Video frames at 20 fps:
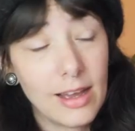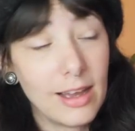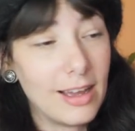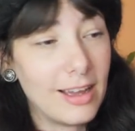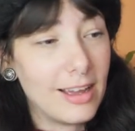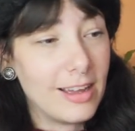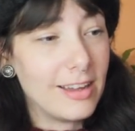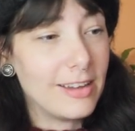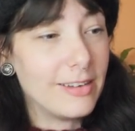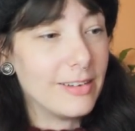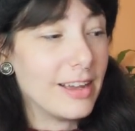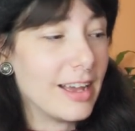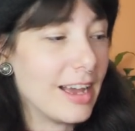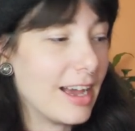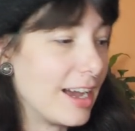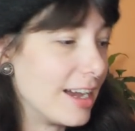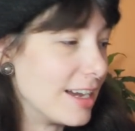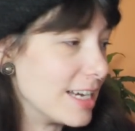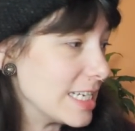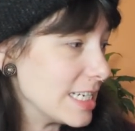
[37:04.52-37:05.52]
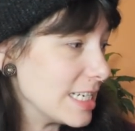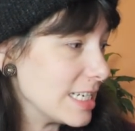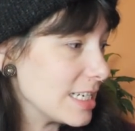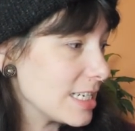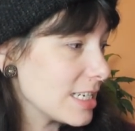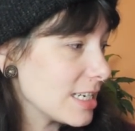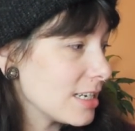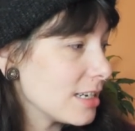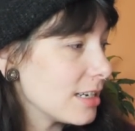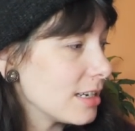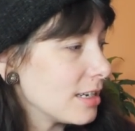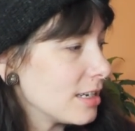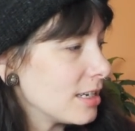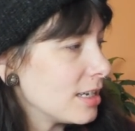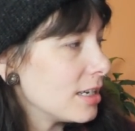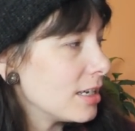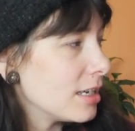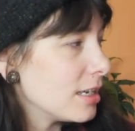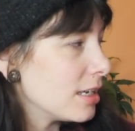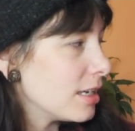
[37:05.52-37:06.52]
and
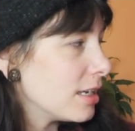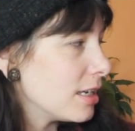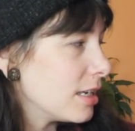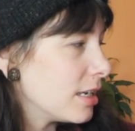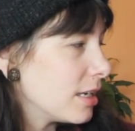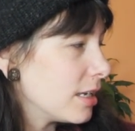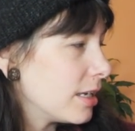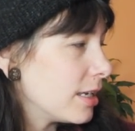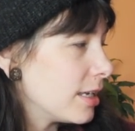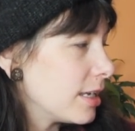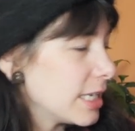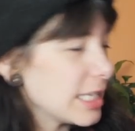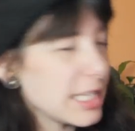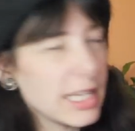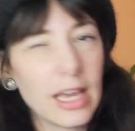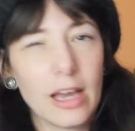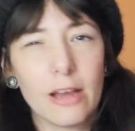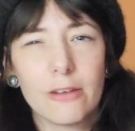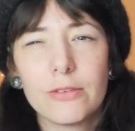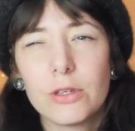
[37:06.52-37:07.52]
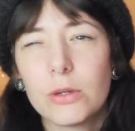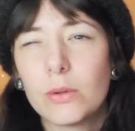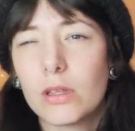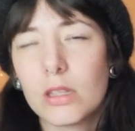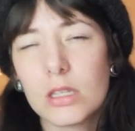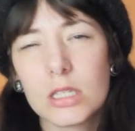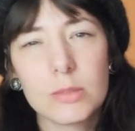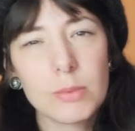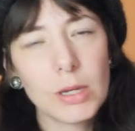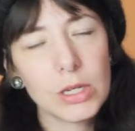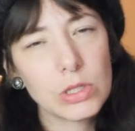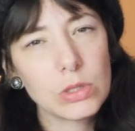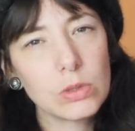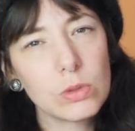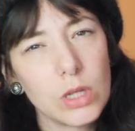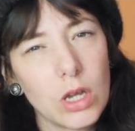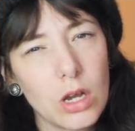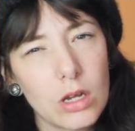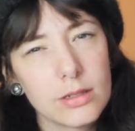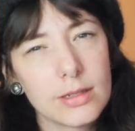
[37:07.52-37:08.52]
yeah, a few other special
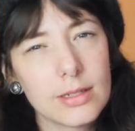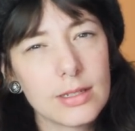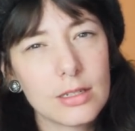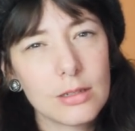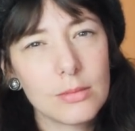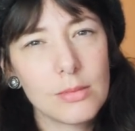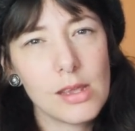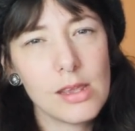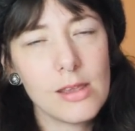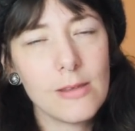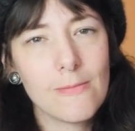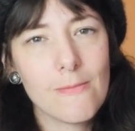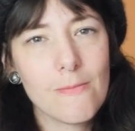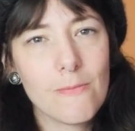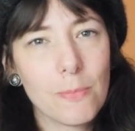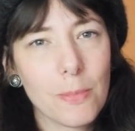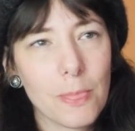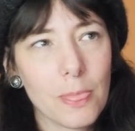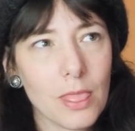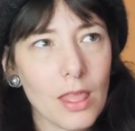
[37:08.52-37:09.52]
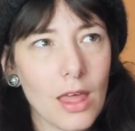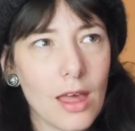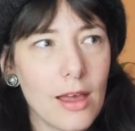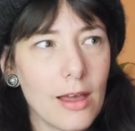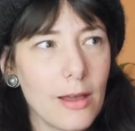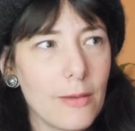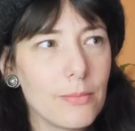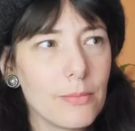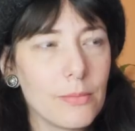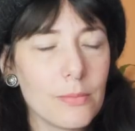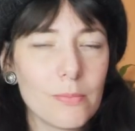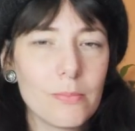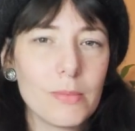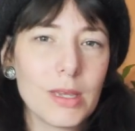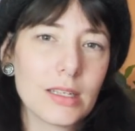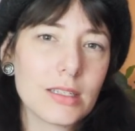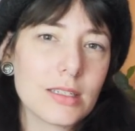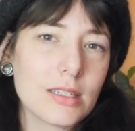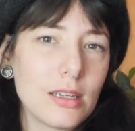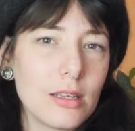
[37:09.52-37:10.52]
yarns to me,
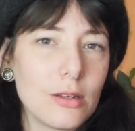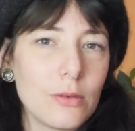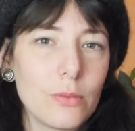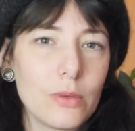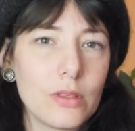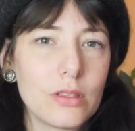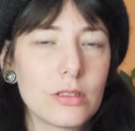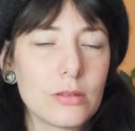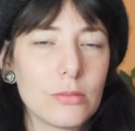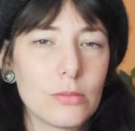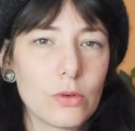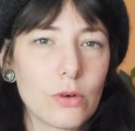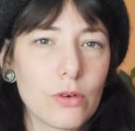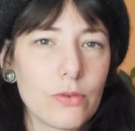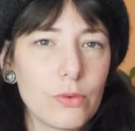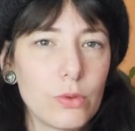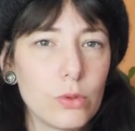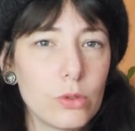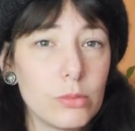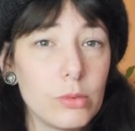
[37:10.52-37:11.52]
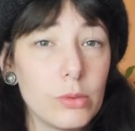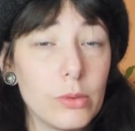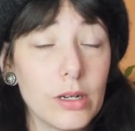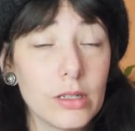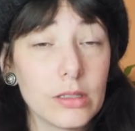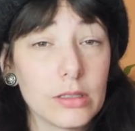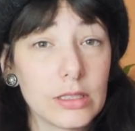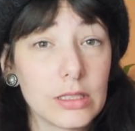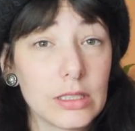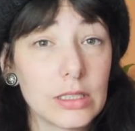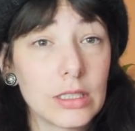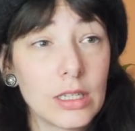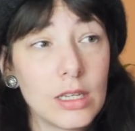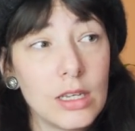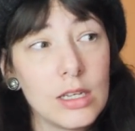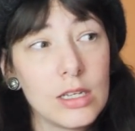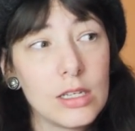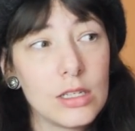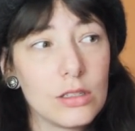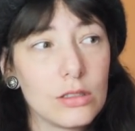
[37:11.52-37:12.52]
mixed in with some more affordable ones,
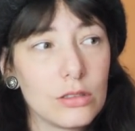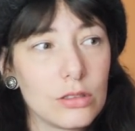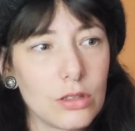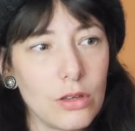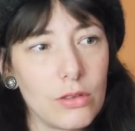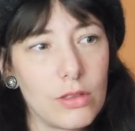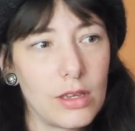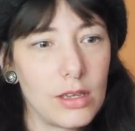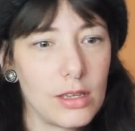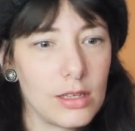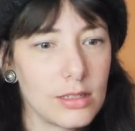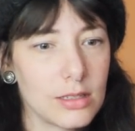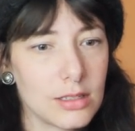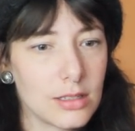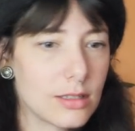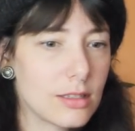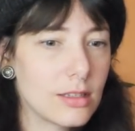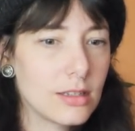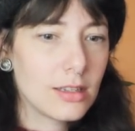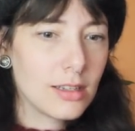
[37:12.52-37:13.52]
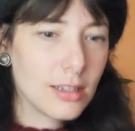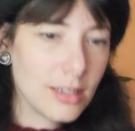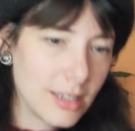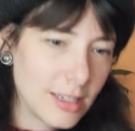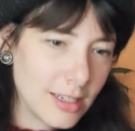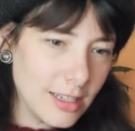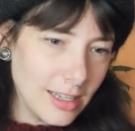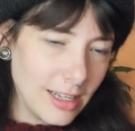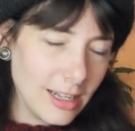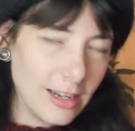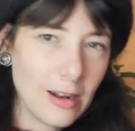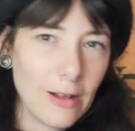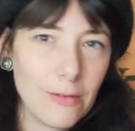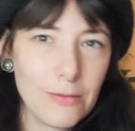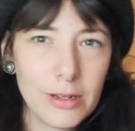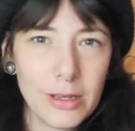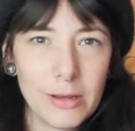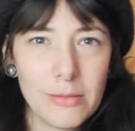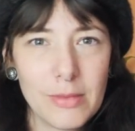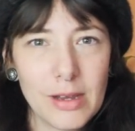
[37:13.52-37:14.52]
so that it's a
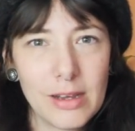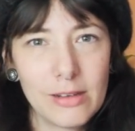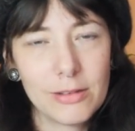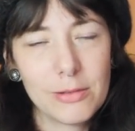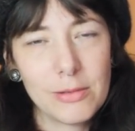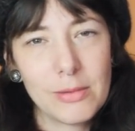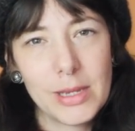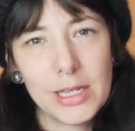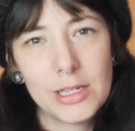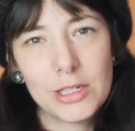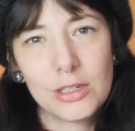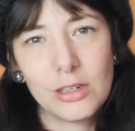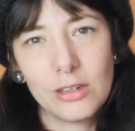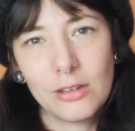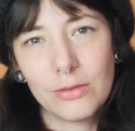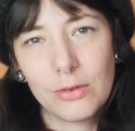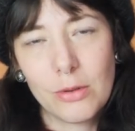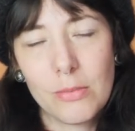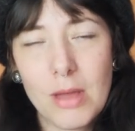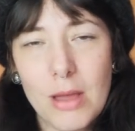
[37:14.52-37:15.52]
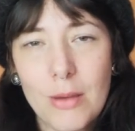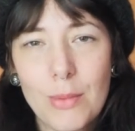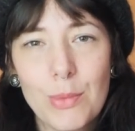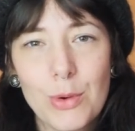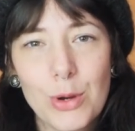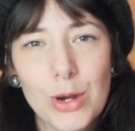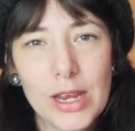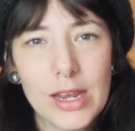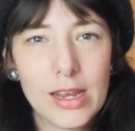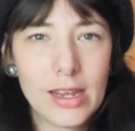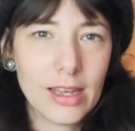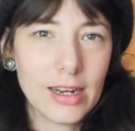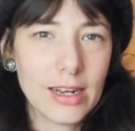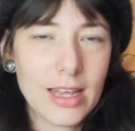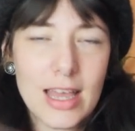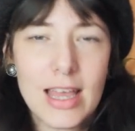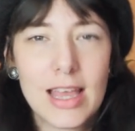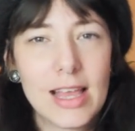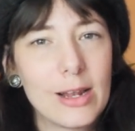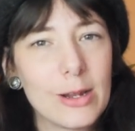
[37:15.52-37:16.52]
lovely amalgamation of a memory and
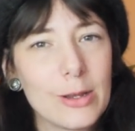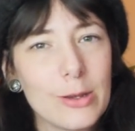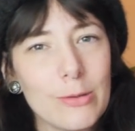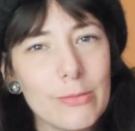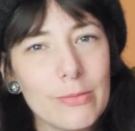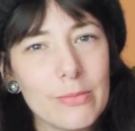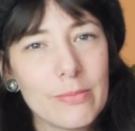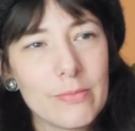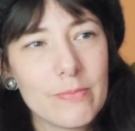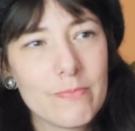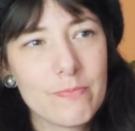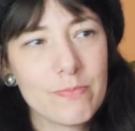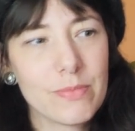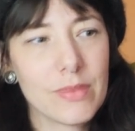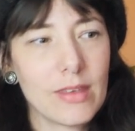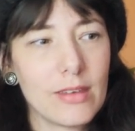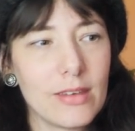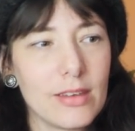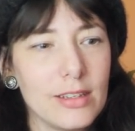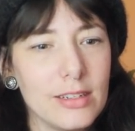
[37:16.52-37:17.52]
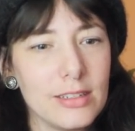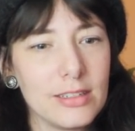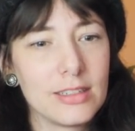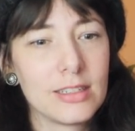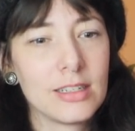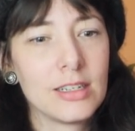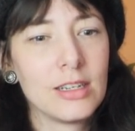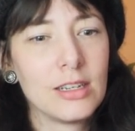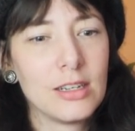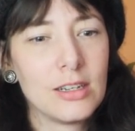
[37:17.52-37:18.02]
a heirloom. And